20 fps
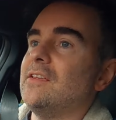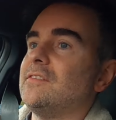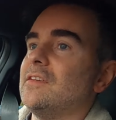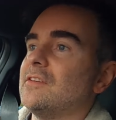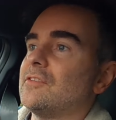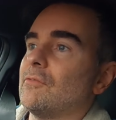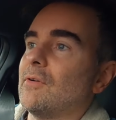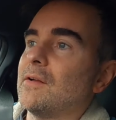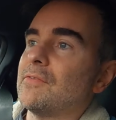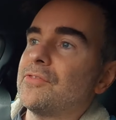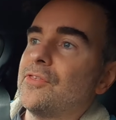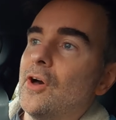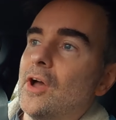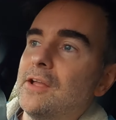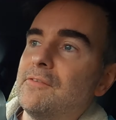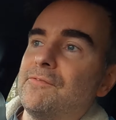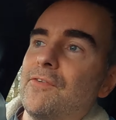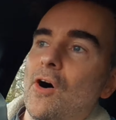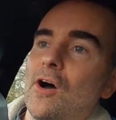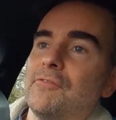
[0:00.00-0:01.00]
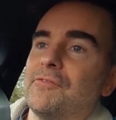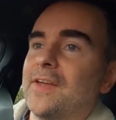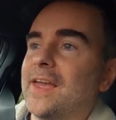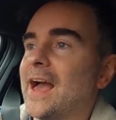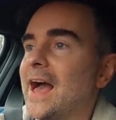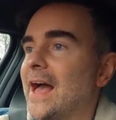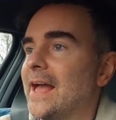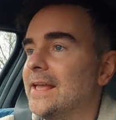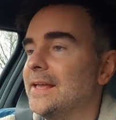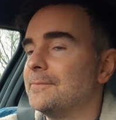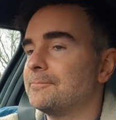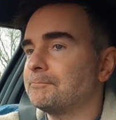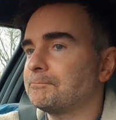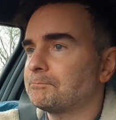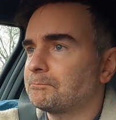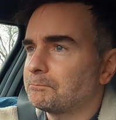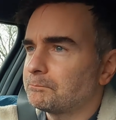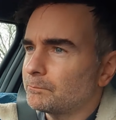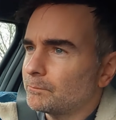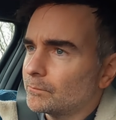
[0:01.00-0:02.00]
is, it's around 35k.
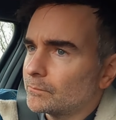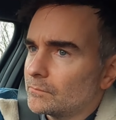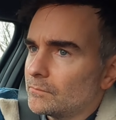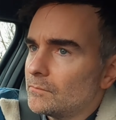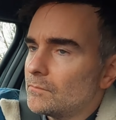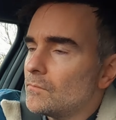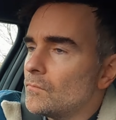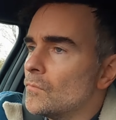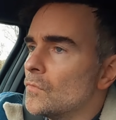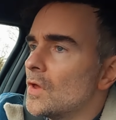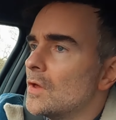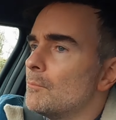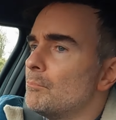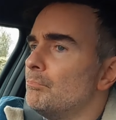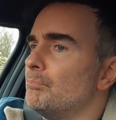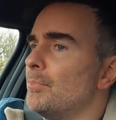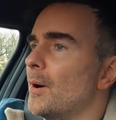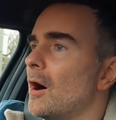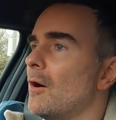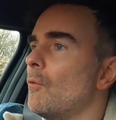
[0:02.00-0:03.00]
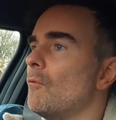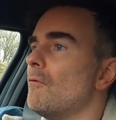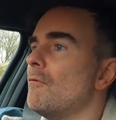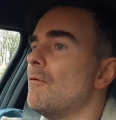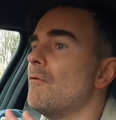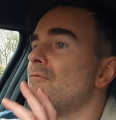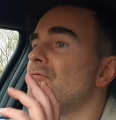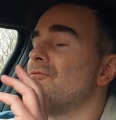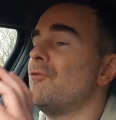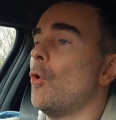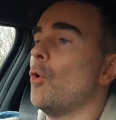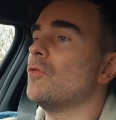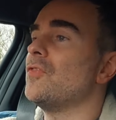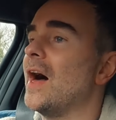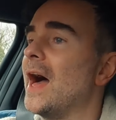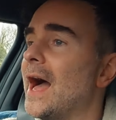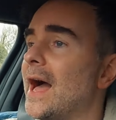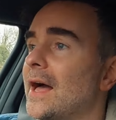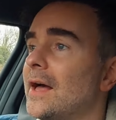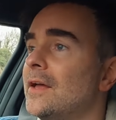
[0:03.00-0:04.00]
But for
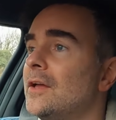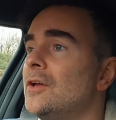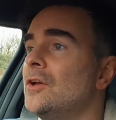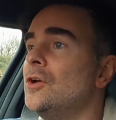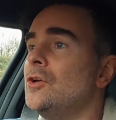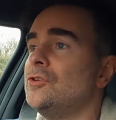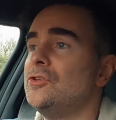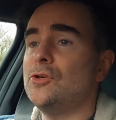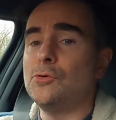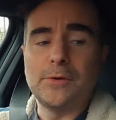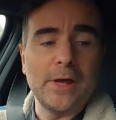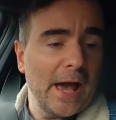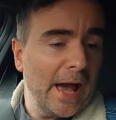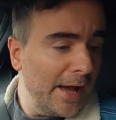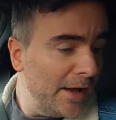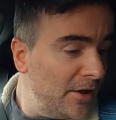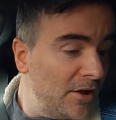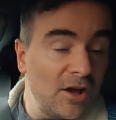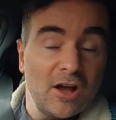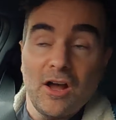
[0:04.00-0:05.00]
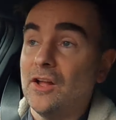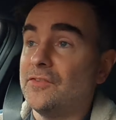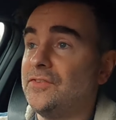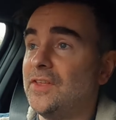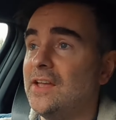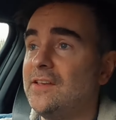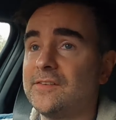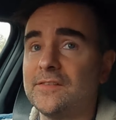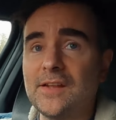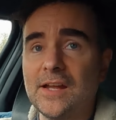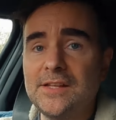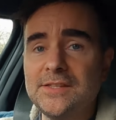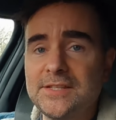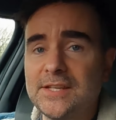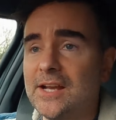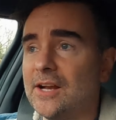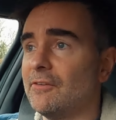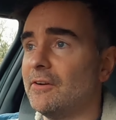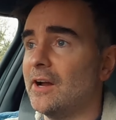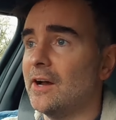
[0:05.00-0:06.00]
that, you get a decent
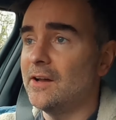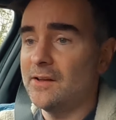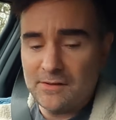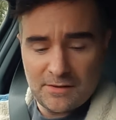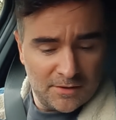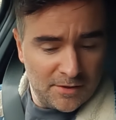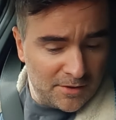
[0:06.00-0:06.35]
interior.